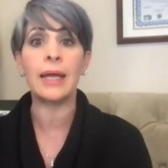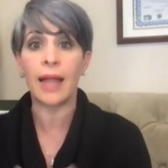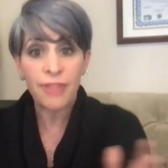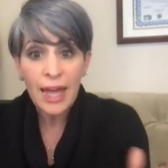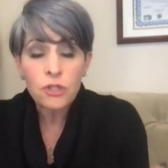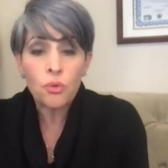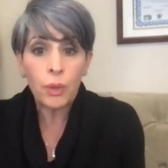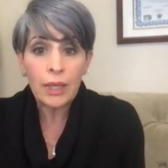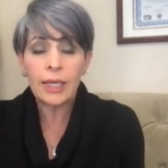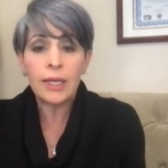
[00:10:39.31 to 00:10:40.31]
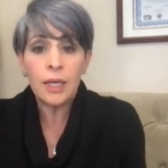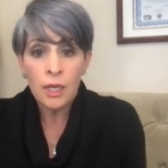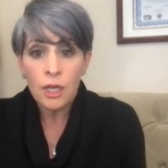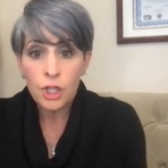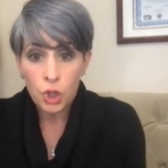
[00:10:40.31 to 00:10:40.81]
like that's really
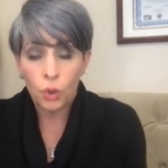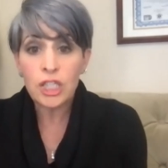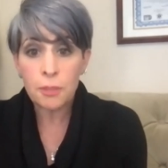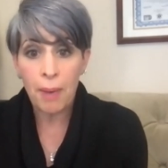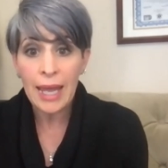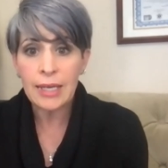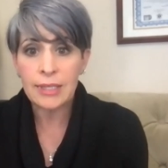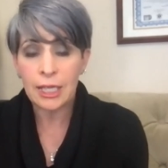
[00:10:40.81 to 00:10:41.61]
your space.